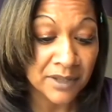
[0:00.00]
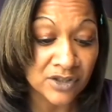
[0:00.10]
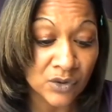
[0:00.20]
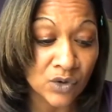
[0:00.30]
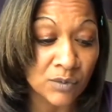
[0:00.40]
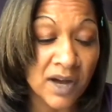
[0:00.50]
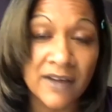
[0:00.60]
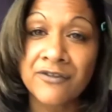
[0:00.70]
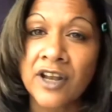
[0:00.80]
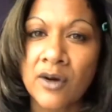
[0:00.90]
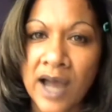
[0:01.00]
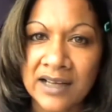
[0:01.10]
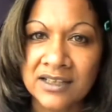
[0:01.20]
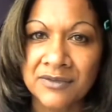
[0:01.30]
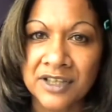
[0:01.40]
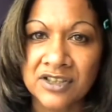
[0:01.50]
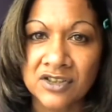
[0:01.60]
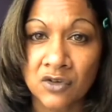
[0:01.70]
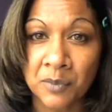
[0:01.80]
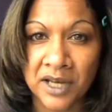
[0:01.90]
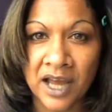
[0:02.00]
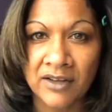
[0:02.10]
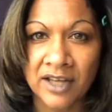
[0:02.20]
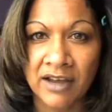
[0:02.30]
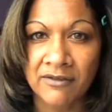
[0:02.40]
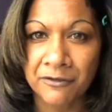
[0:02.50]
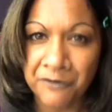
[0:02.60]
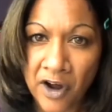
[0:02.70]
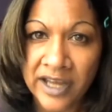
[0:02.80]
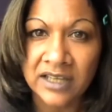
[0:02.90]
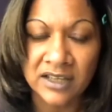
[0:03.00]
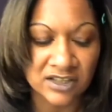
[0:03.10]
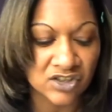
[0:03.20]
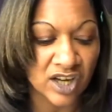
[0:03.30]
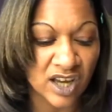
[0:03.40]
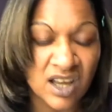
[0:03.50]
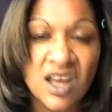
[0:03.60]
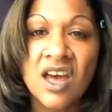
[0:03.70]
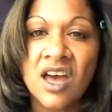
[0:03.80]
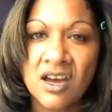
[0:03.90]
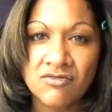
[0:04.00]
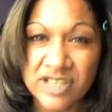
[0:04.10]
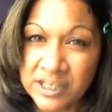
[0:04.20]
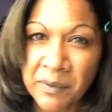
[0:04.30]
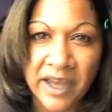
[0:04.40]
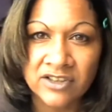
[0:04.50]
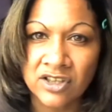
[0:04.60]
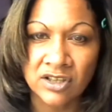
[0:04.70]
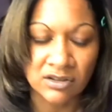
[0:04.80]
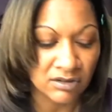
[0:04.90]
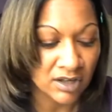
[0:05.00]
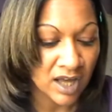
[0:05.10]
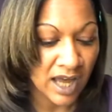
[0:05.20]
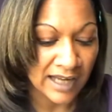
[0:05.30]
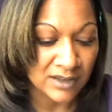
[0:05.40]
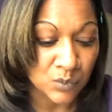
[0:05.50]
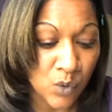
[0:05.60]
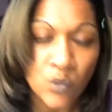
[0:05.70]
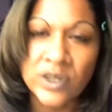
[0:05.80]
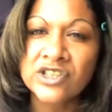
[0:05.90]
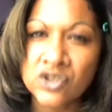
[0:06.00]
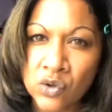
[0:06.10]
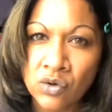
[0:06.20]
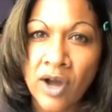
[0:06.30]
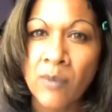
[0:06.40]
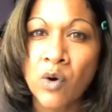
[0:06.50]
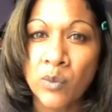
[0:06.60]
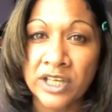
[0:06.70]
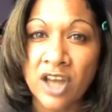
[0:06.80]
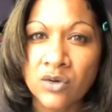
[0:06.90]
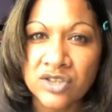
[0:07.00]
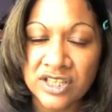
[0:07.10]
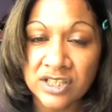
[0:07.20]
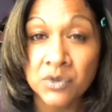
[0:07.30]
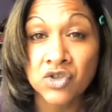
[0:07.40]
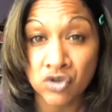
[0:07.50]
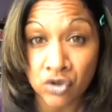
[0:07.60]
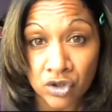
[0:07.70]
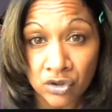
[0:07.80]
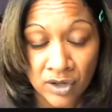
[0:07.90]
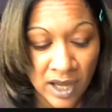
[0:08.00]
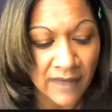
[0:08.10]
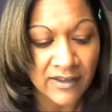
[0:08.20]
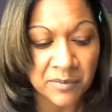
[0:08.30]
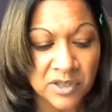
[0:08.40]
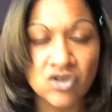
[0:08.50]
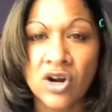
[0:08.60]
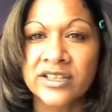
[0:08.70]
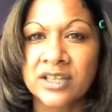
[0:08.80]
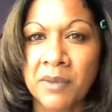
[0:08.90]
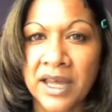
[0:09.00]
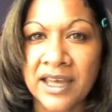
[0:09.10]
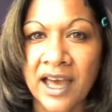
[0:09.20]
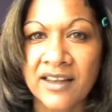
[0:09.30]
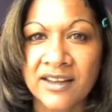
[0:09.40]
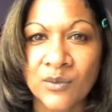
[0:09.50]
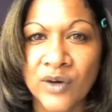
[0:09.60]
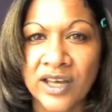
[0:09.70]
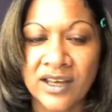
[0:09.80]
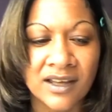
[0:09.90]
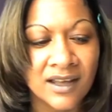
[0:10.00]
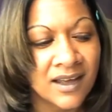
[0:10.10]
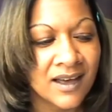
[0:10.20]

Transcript: But to all my fellow activists who've been out there and fighting this year, respect to you. And what we saw and what we noticed was true, and they've been trying to make out that we're